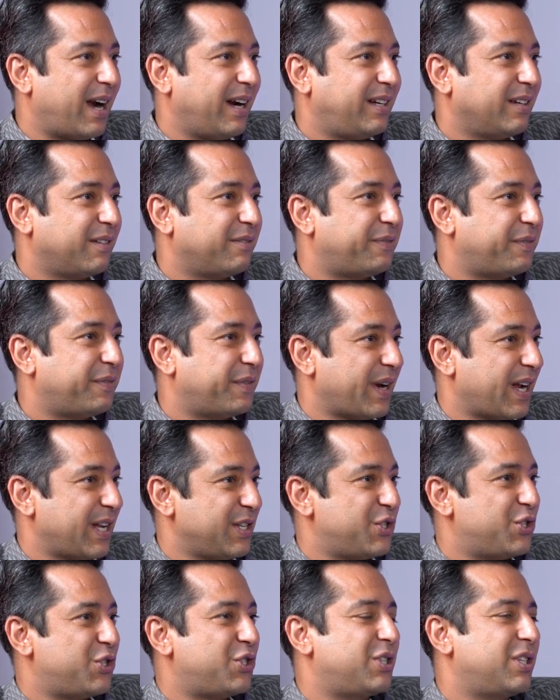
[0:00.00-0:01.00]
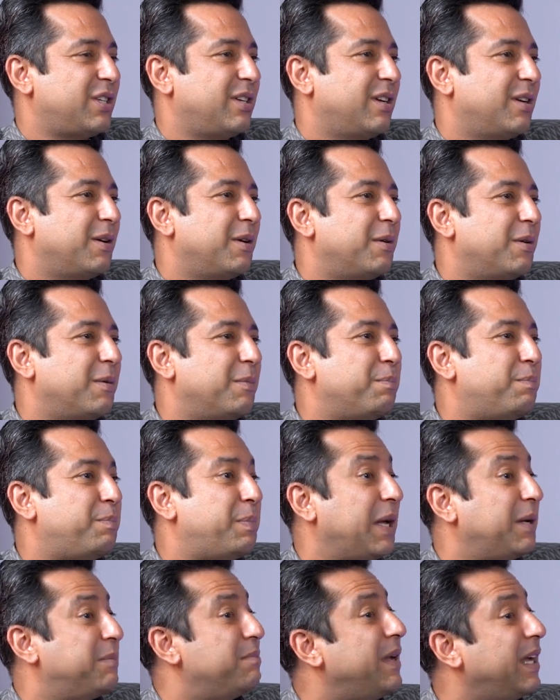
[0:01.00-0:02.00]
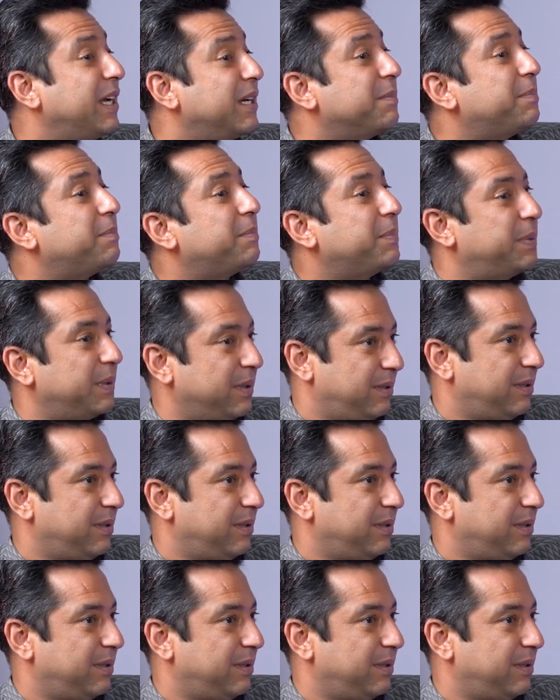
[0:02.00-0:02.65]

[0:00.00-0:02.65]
at a French big makeup